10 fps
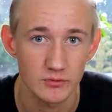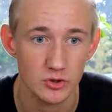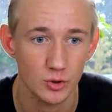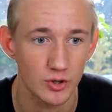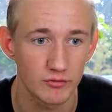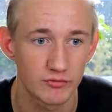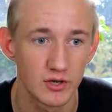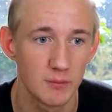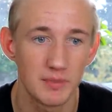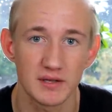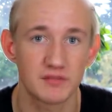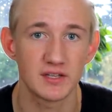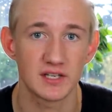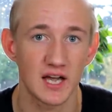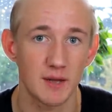sort of big
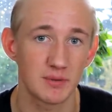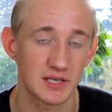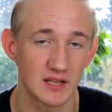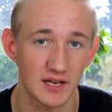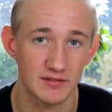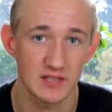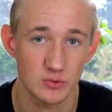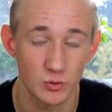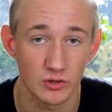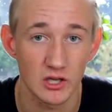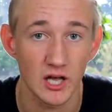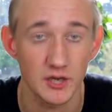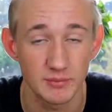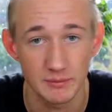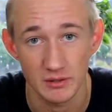thing happening like this, where a lot
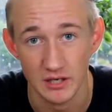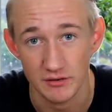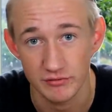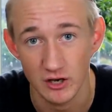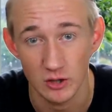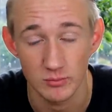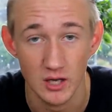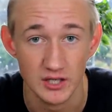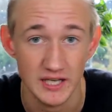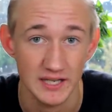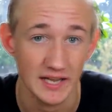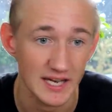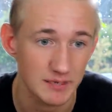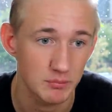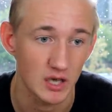of people got follow blocked and
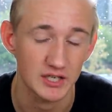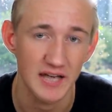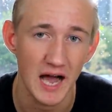like blocked.